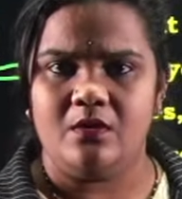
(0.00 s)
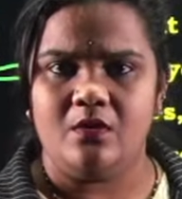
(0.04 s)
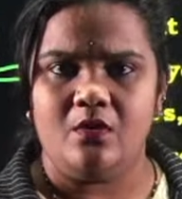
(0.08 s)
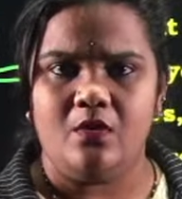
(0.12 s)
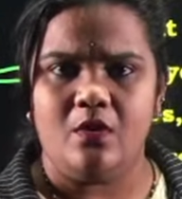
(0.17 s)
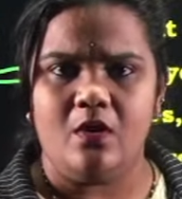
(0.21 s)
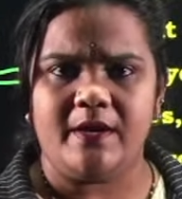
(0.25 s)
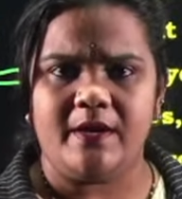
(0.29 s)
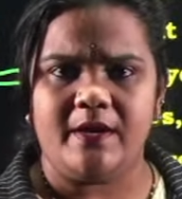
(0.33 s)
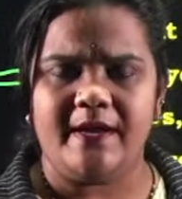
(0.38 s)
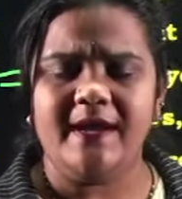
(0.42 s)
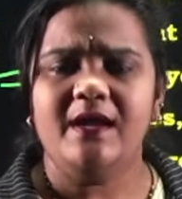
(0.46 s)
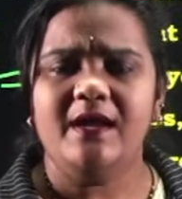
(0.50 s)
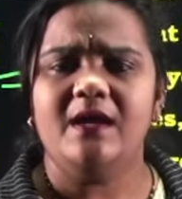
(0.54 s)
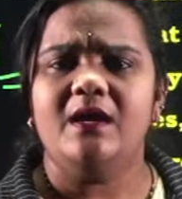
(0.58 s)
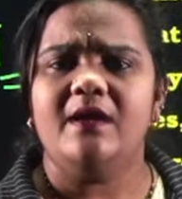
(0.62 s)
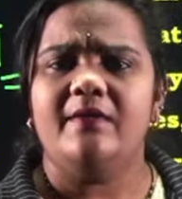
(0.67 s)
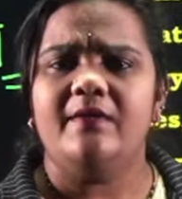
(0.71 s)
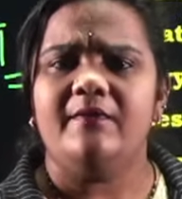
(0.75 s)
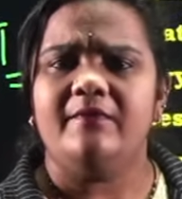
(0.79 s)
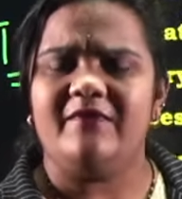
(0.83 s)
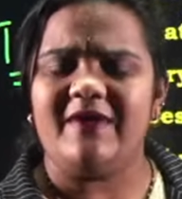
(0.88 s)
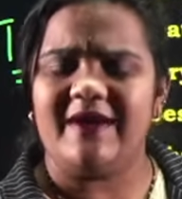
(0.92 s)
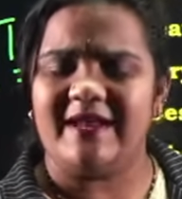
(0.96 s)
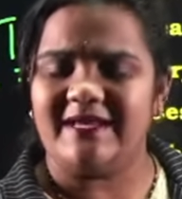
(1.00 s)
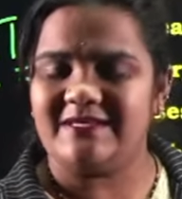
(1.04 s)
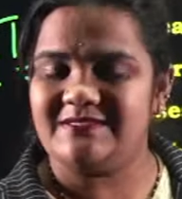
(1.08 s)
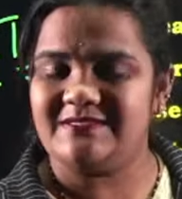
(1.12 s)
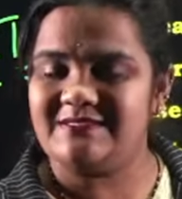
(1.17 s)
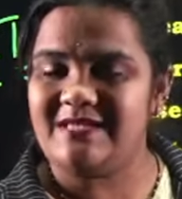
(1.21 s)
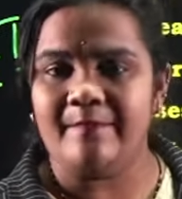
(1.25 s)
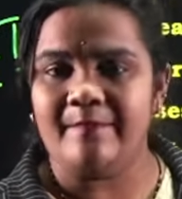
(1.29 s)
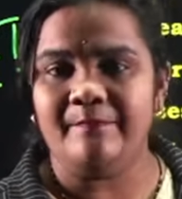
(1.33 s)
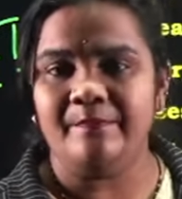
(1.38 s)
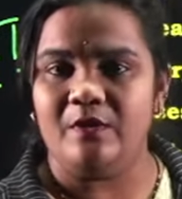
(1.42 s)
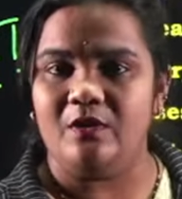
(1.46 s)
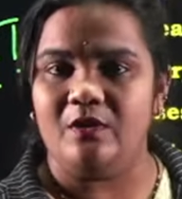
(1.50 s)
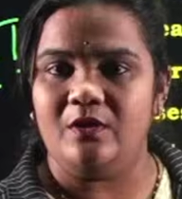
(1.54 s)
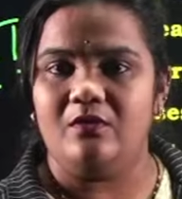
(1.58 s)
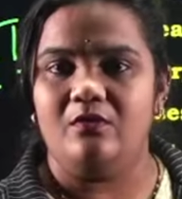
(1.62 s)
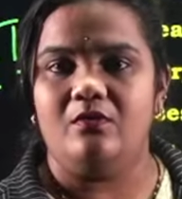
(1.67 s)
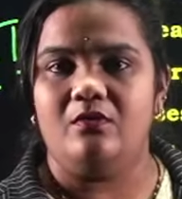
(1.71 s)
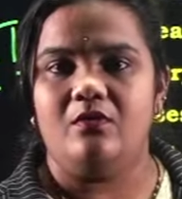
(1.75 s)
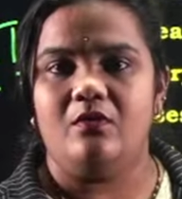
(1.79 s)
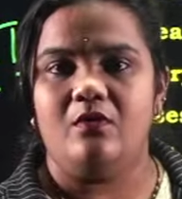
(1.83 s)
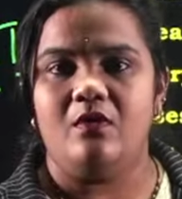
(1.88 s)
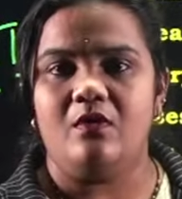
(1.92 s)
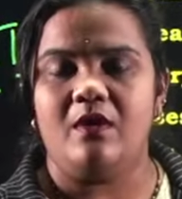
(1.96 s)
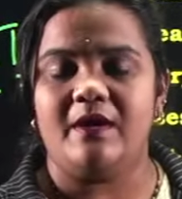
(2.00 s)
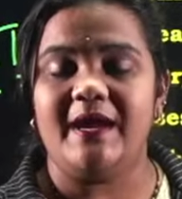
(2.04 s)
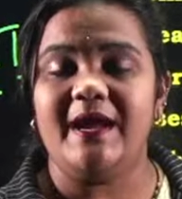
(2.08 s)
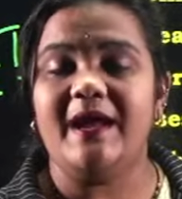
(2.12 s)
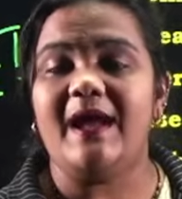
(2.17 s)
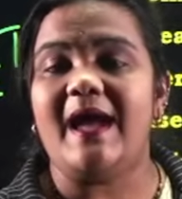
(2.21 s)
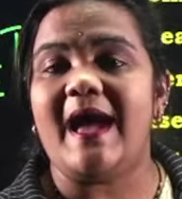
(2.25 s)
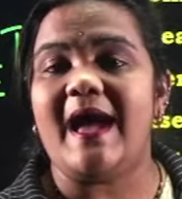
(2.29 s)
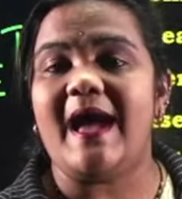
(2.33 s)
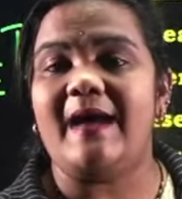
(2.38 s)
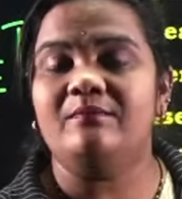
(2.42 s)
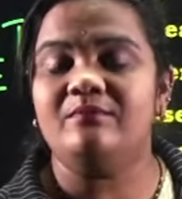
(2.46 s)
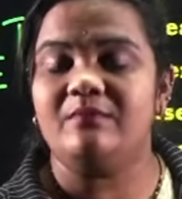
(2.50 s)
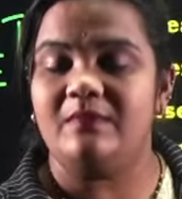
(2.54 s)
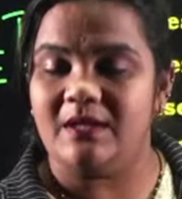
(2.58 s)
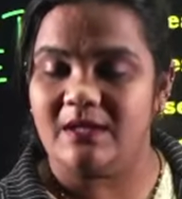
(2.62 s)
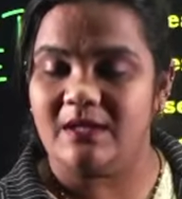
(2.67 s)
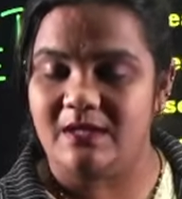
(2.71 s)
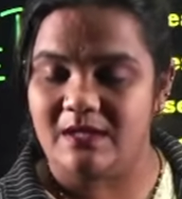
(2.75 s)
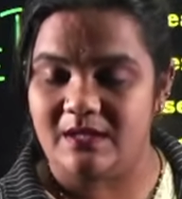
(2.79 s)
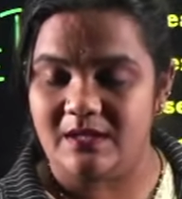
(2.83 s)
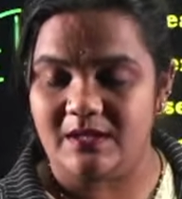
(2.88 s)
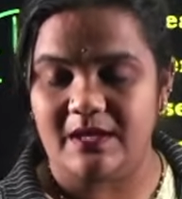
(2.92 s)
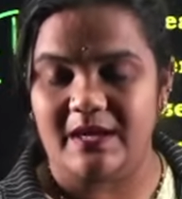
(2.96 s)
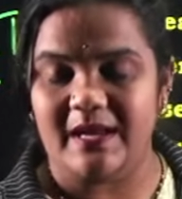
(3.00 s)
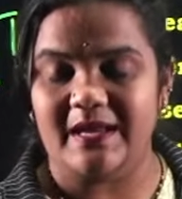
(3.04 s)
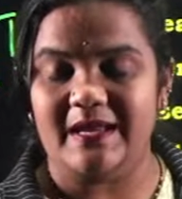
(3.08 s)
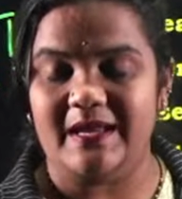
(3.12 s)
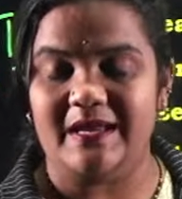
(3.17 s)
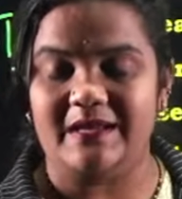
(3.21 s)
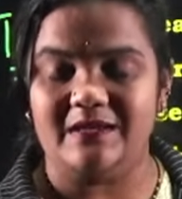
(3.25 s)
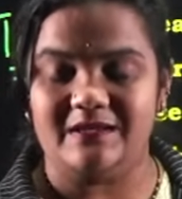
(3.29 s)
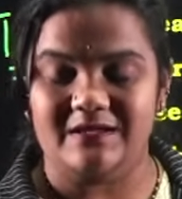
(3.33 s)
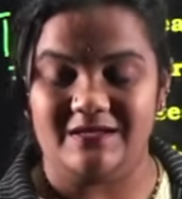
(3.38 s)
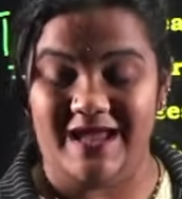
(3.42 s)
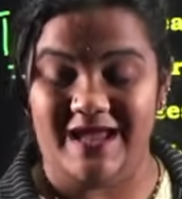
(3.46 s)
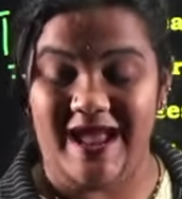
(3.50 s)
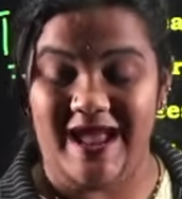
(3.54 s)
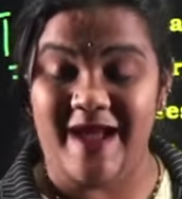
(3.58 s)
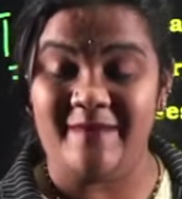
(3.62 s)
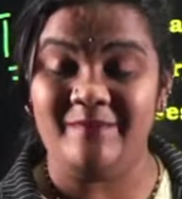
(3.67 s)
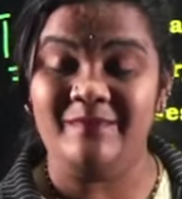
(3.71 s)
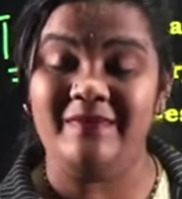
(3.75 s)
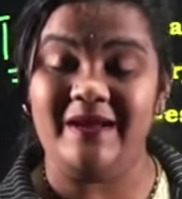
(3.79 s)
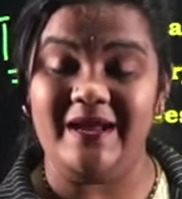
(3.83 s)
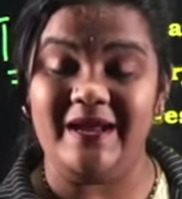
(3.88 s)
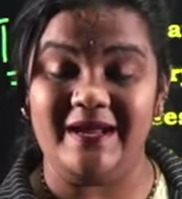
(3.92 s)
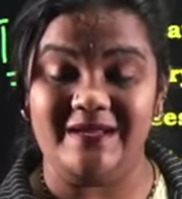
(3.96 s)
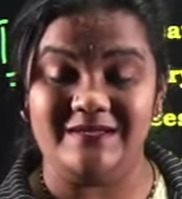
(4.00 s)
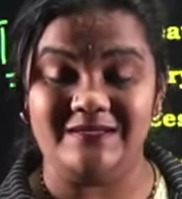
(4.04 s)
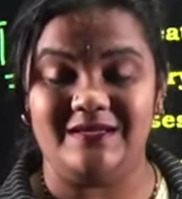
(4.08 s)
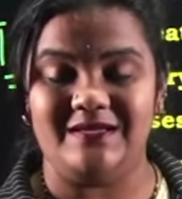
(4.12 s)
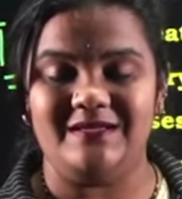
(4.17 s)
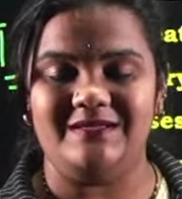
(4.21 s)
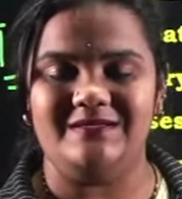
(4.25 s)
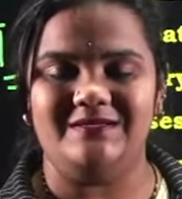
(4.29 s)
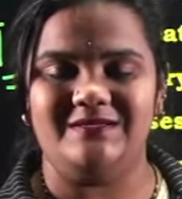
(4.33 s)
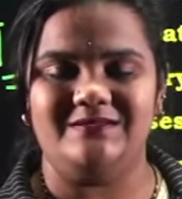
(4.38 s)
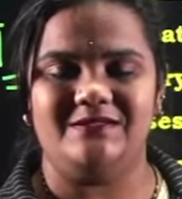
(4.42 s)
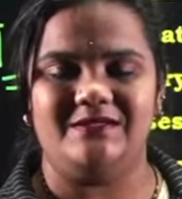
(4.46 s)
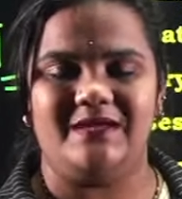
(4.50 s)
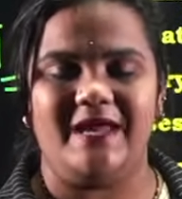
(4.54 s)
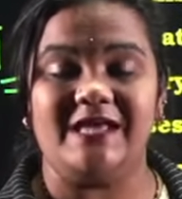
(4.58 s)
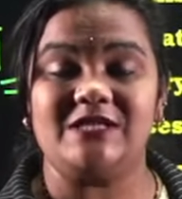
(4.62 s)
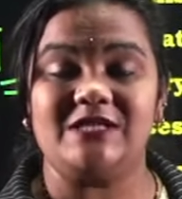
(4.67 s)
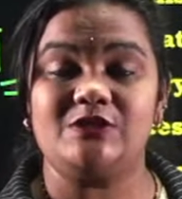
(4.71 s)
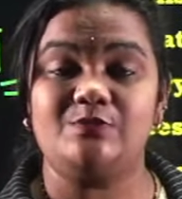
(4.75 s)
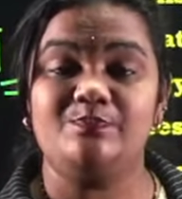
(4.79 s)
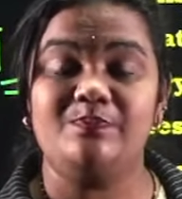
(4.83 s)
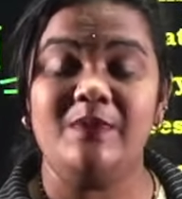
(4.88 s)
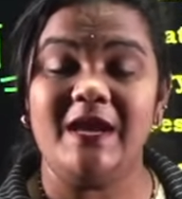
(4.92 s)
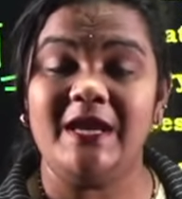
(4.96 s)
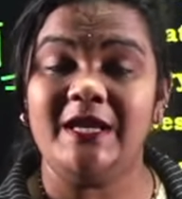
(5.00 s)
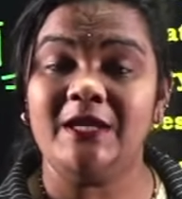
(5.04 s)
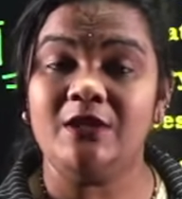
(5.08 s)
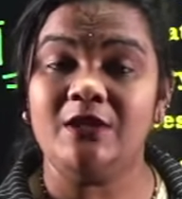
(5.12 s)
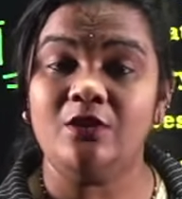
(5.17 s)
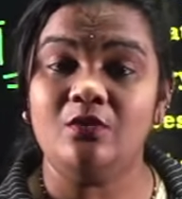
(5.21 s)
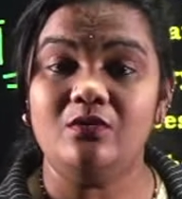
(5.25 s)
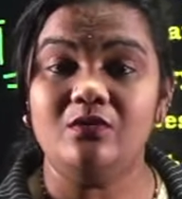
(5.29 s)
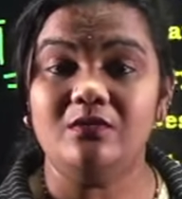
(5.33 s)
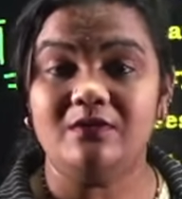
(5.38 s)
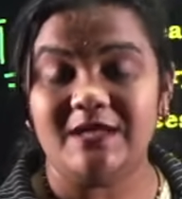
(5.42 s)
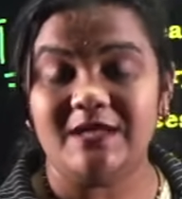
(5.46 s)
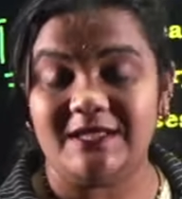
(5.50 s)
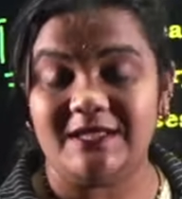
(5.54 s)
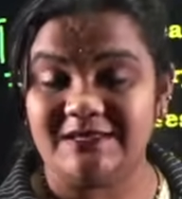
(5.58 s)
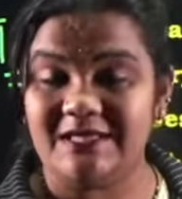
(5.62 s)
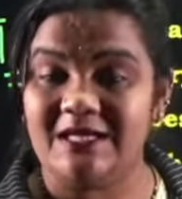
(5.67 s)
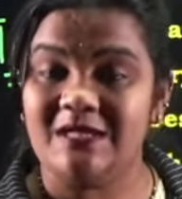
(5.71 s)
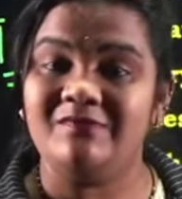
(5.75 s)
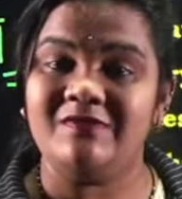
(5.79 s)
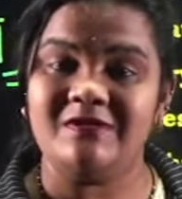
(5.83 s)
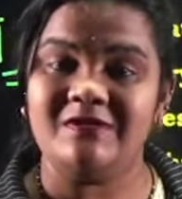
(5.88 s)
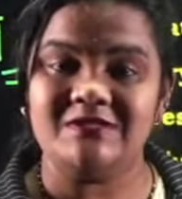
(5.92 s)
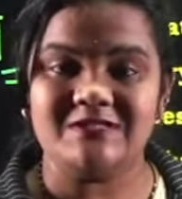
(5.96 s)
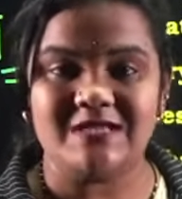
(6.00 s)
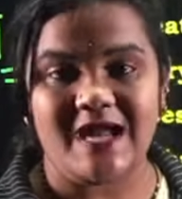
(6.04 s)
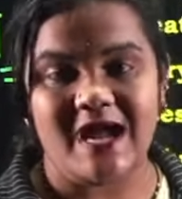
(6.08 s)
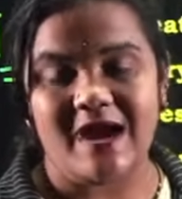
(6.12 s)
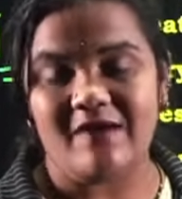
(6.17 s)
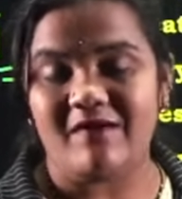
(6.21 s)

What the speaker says: Okay, for example, okay, I am explaining you the thing which I have